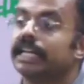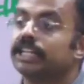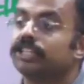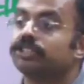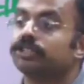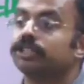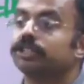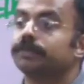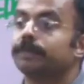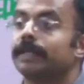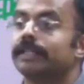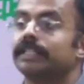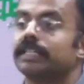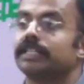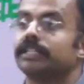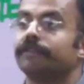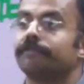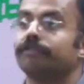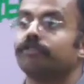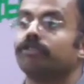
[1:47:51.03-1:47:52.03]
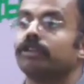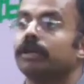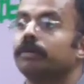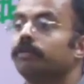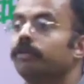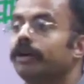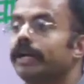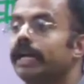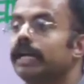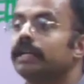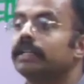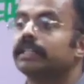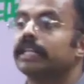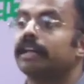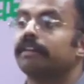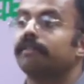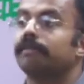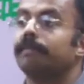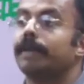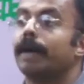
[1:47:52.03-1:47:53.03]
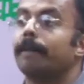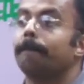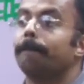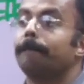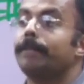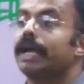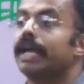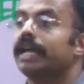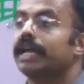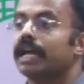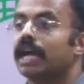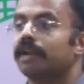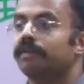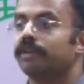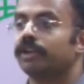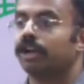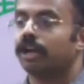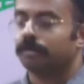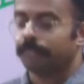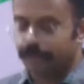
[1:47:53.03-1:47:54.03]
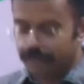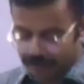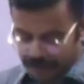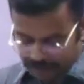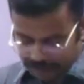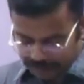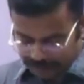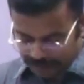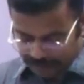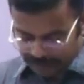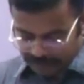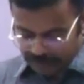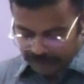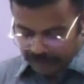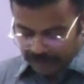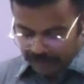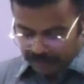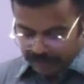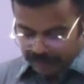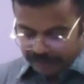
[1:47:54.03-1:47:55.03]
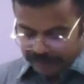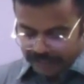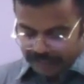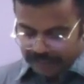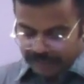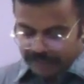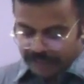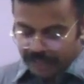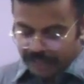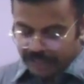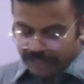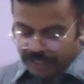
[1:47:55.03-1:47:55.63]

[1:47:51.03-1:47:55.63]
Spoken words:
keystone species. If you remove it, there will be a big environmental change. That is